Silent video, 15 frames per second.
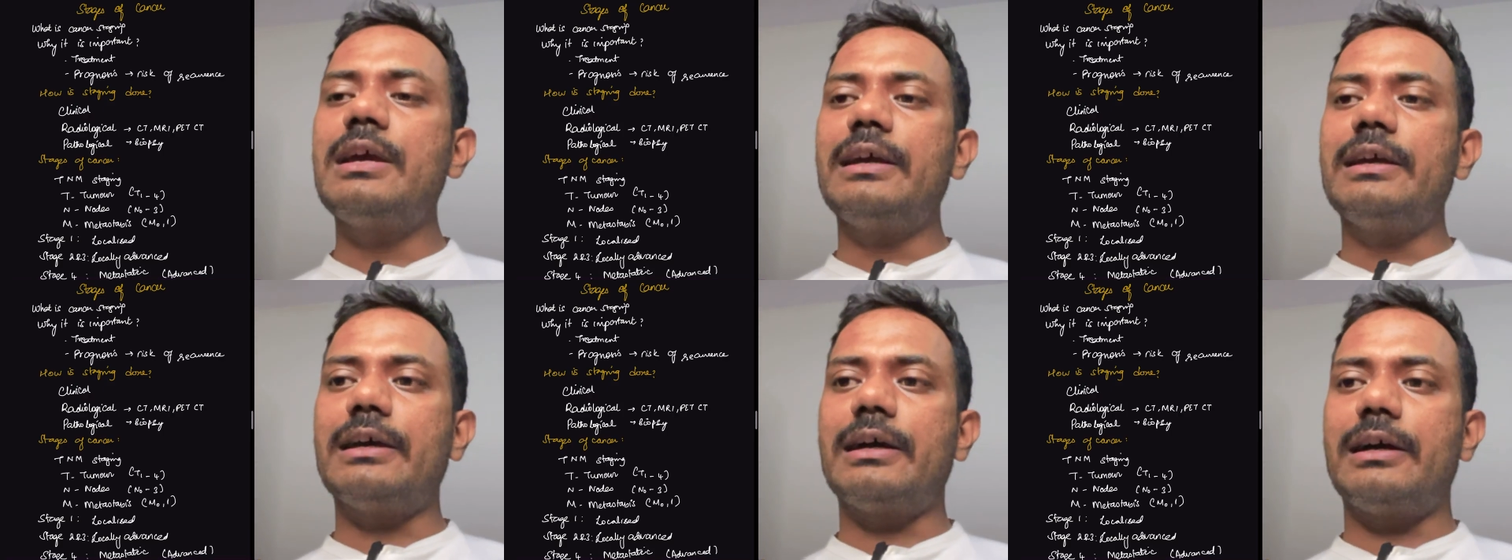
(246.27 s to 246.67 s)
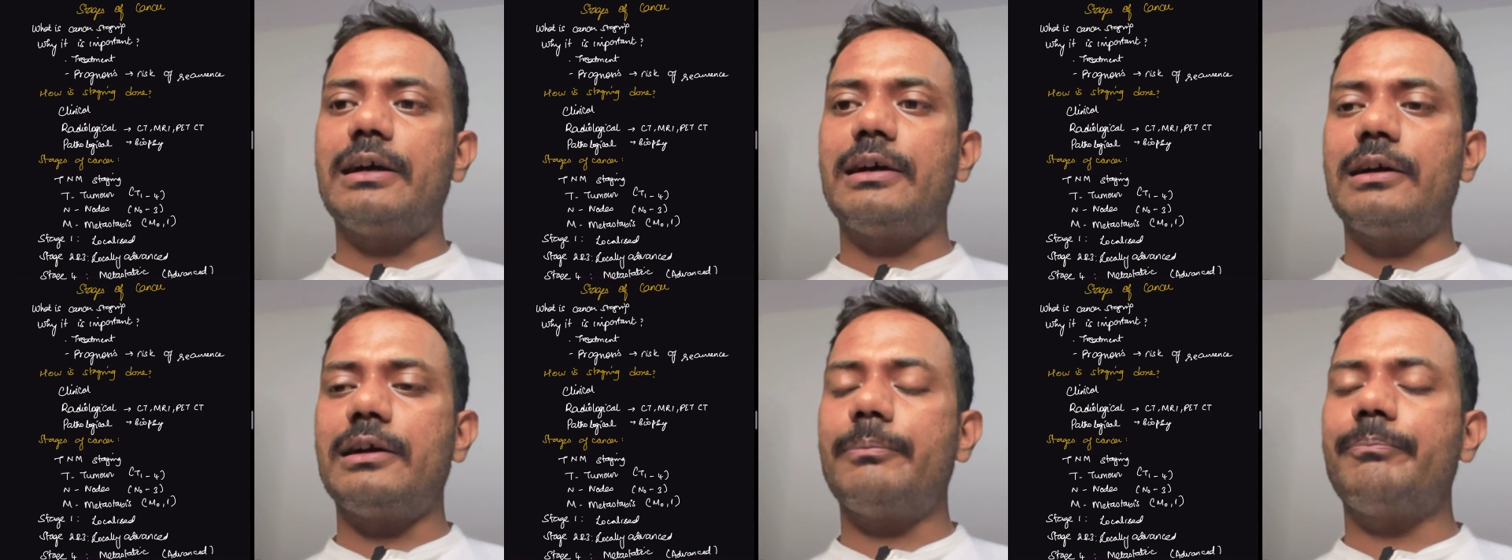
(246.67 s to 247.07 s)

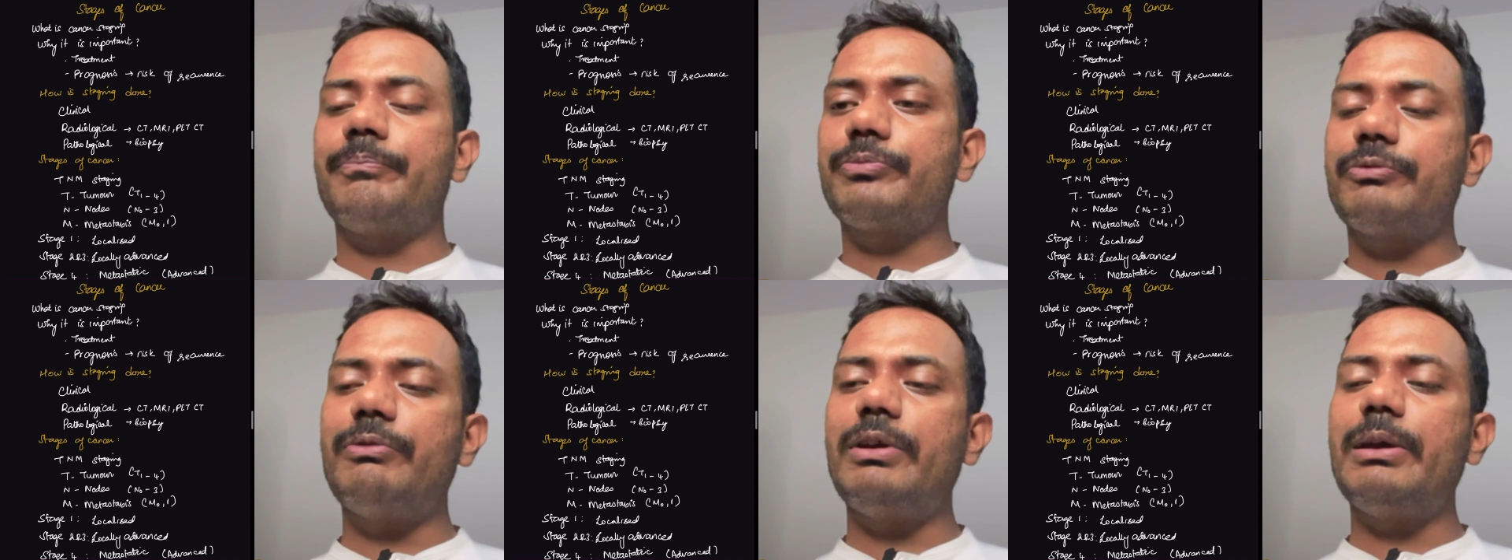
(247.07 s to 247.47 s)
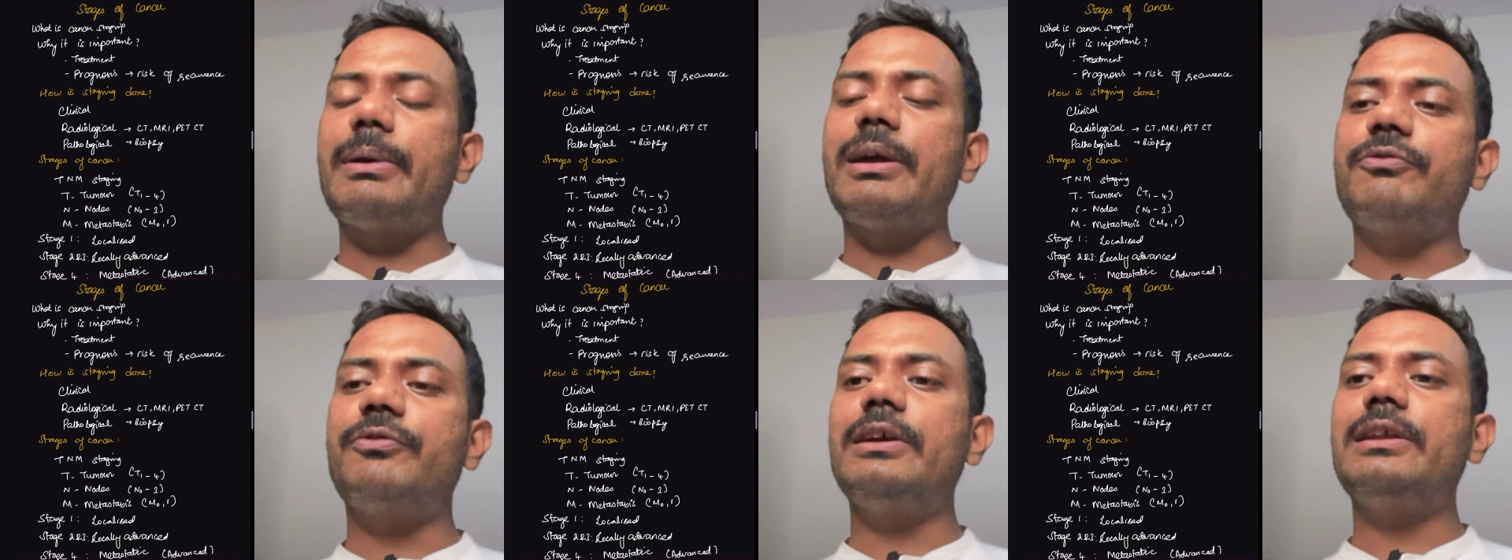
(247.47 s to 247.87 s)
we might
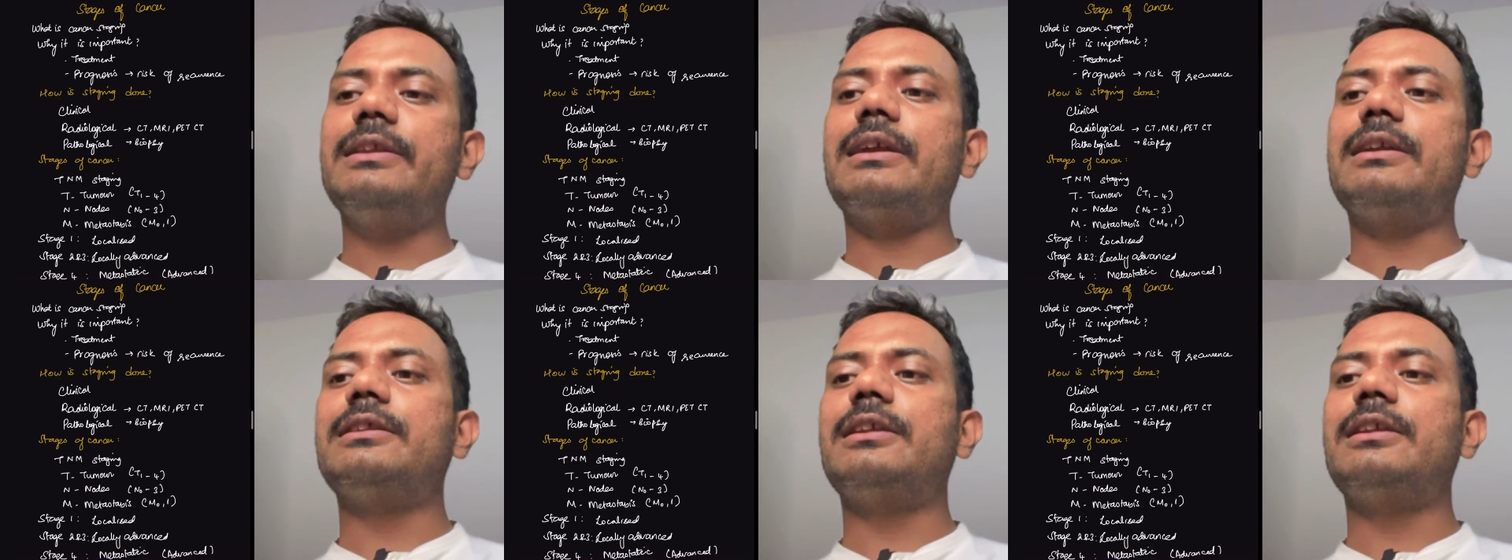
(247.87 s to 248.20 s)
feel that